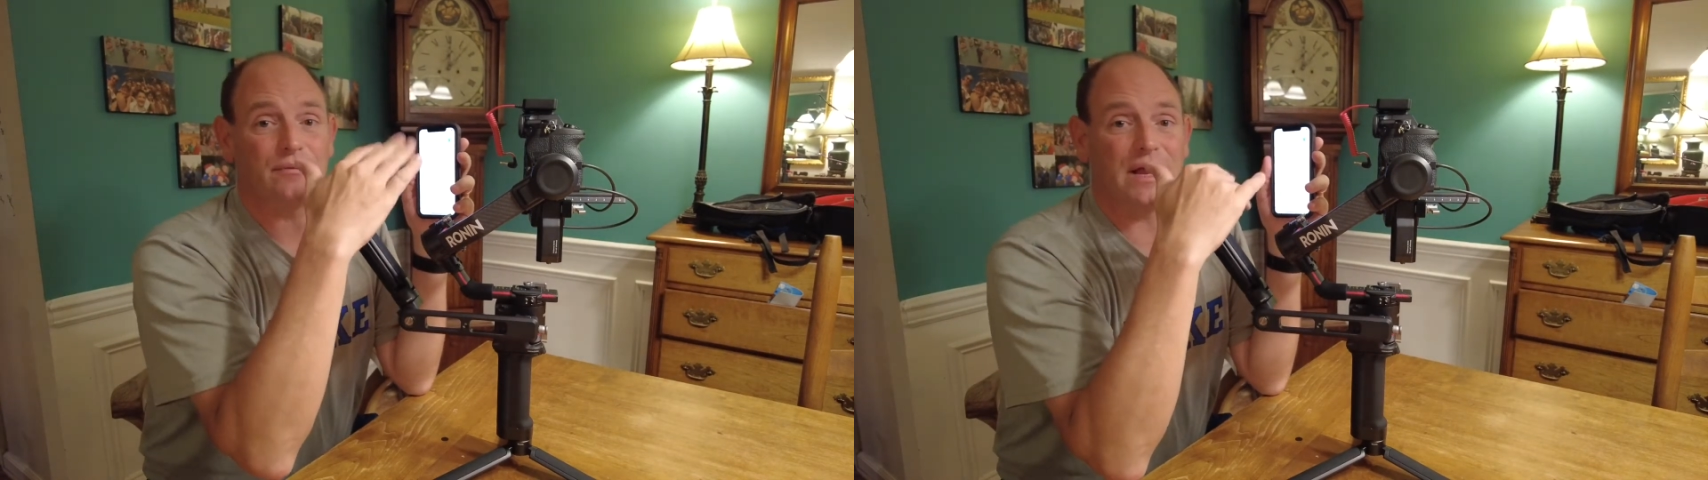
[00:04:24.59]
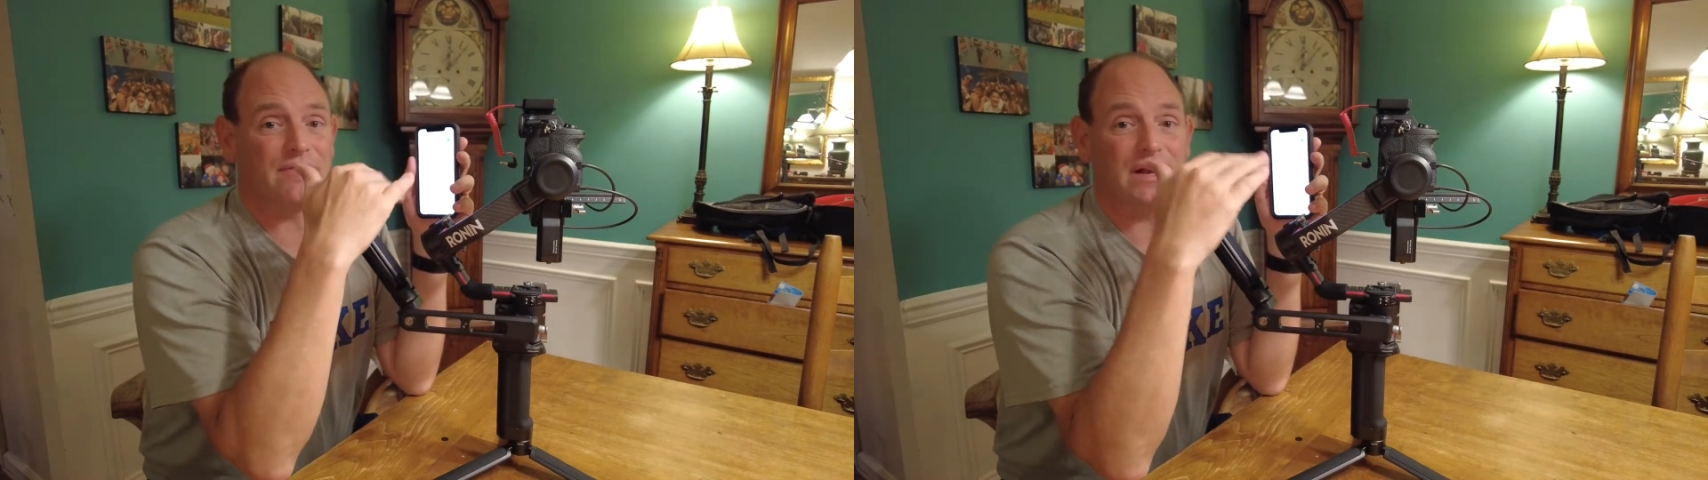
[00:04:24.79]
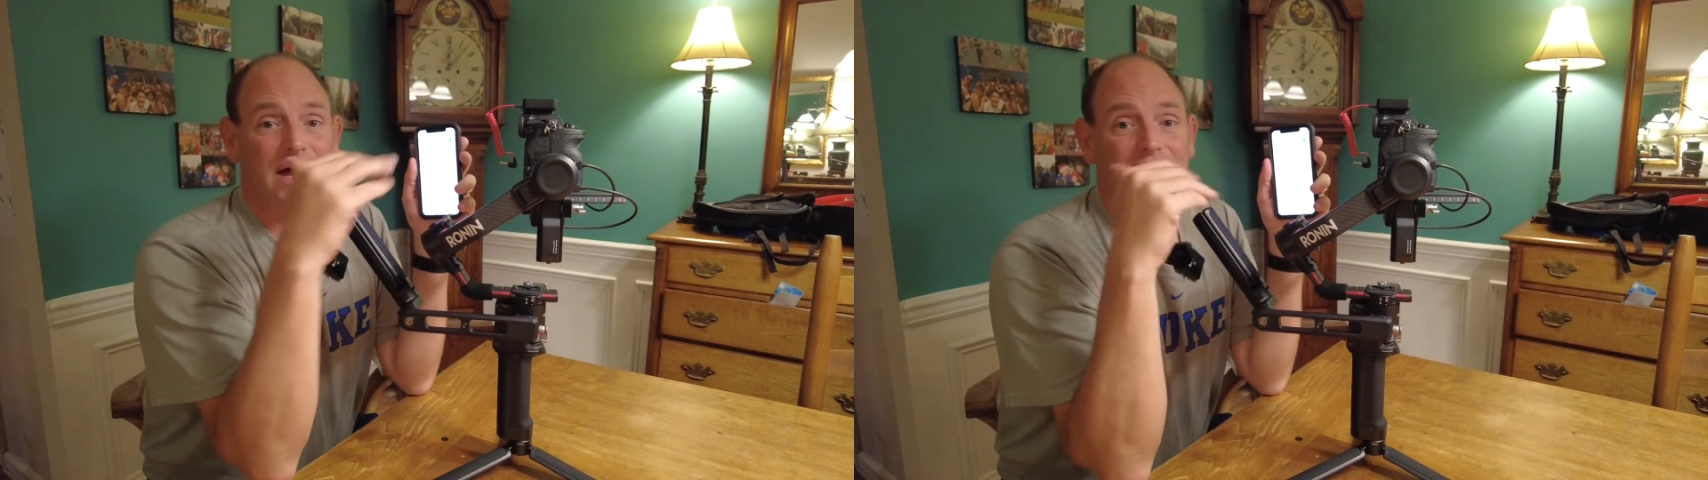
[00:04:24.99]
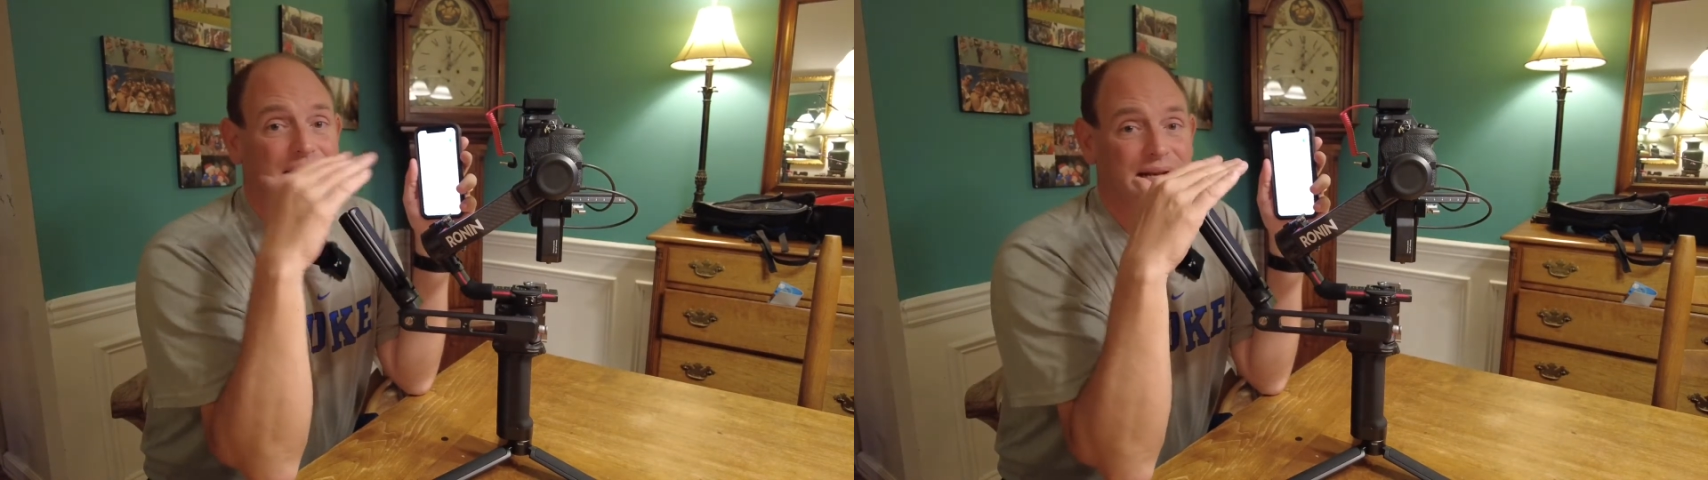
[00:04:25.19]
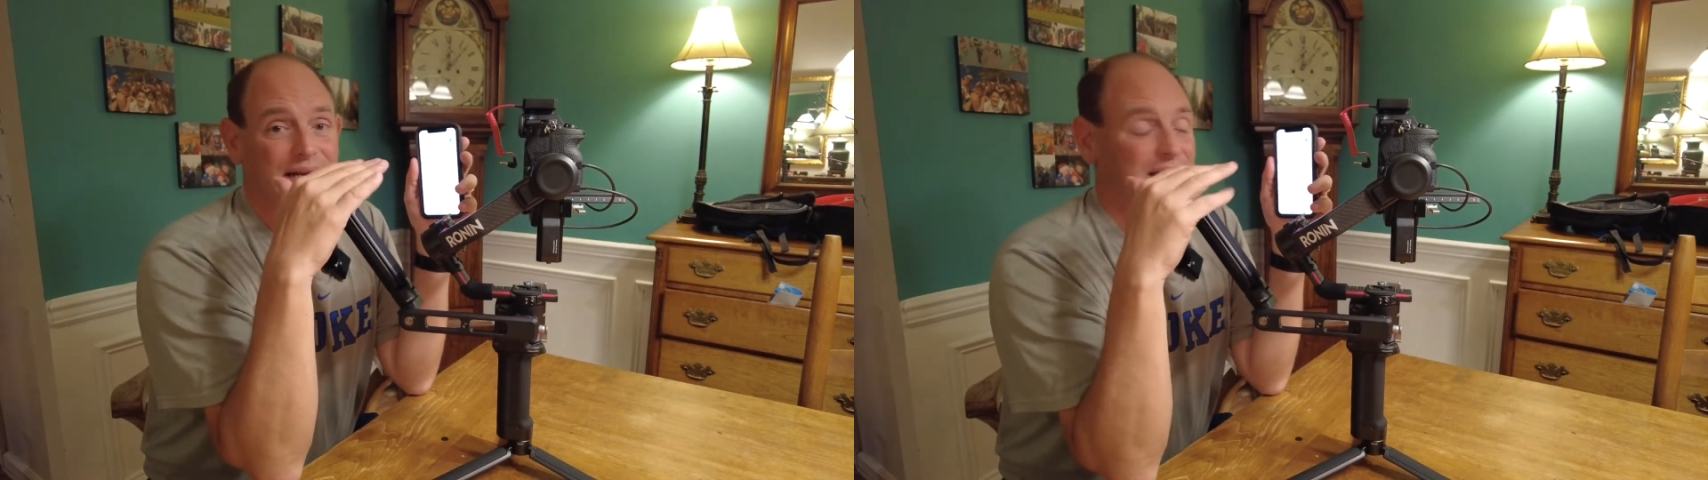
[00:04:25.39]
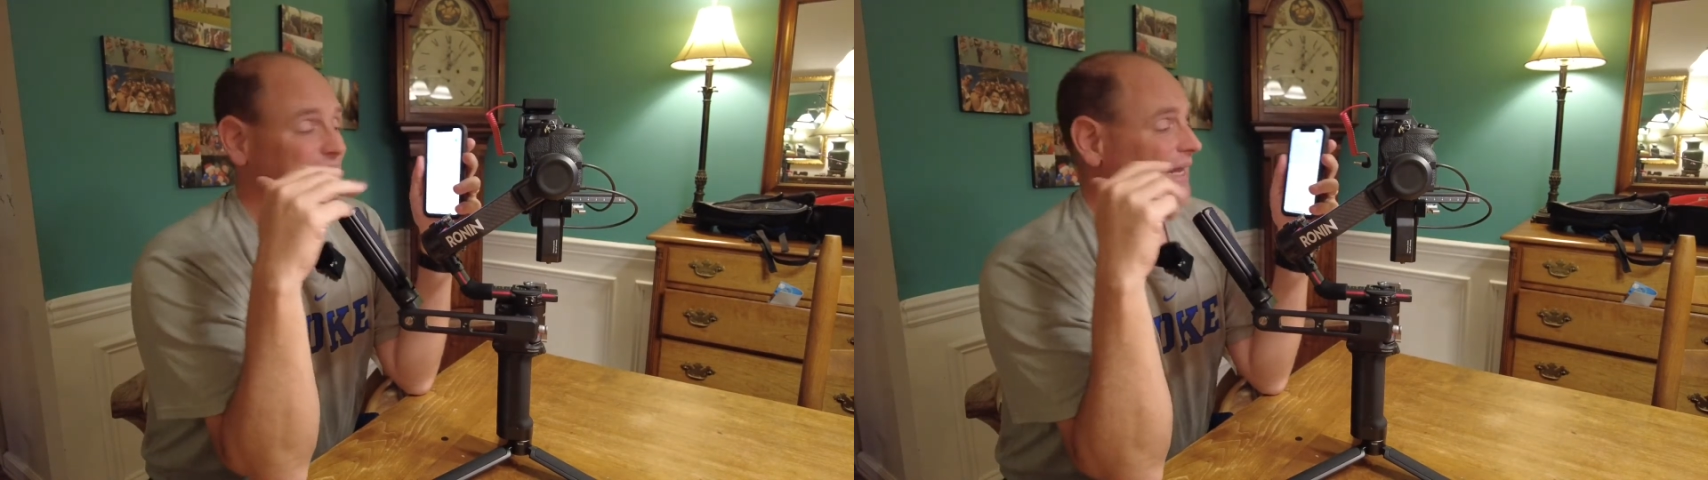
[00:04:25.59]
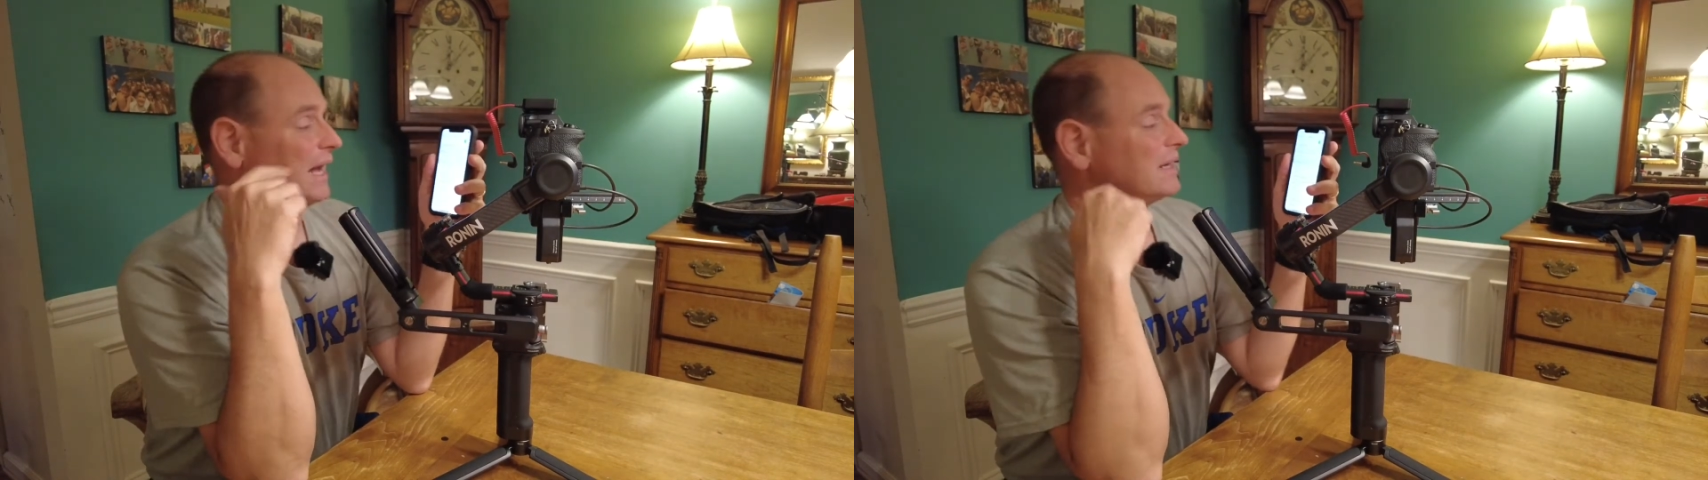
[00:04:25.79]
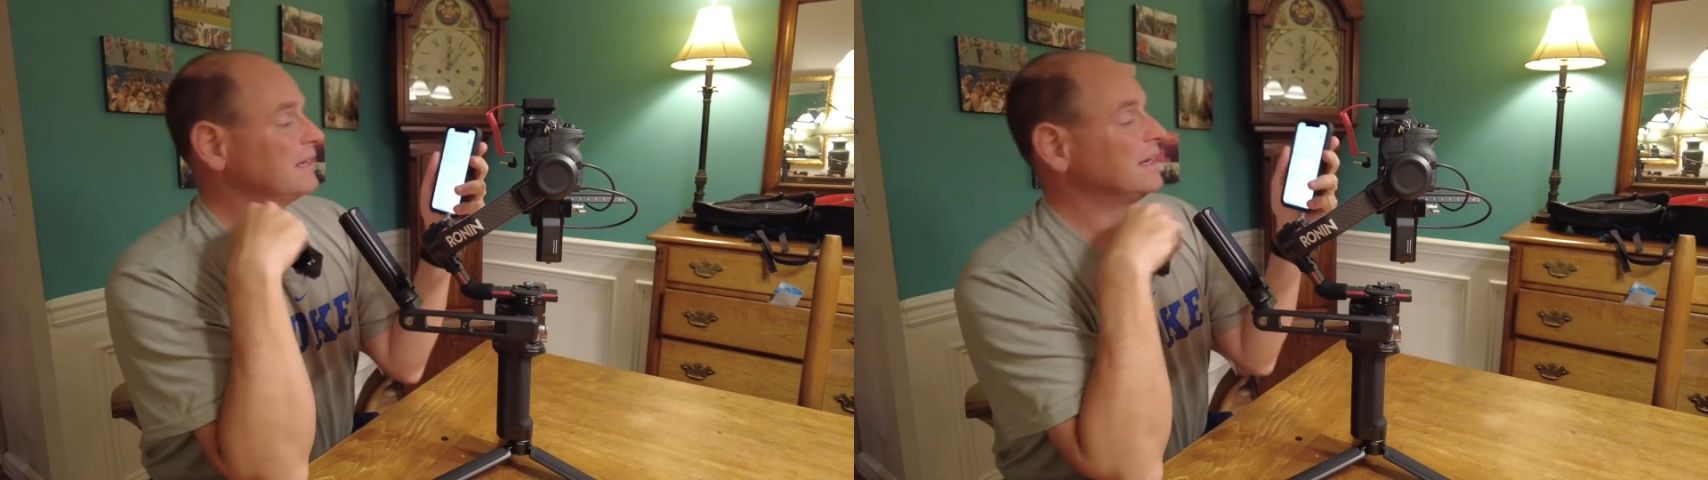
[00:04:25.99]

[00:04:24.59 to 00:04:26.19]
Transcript: RavenEye and get it to connect.